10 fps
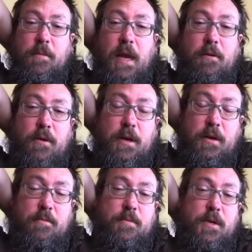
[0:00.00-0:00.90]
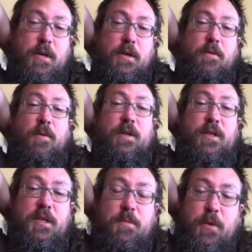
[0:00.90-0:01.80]
outcome, which
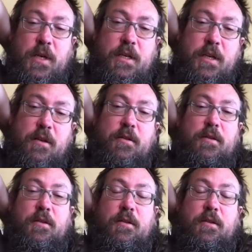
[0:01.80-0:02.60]
is printing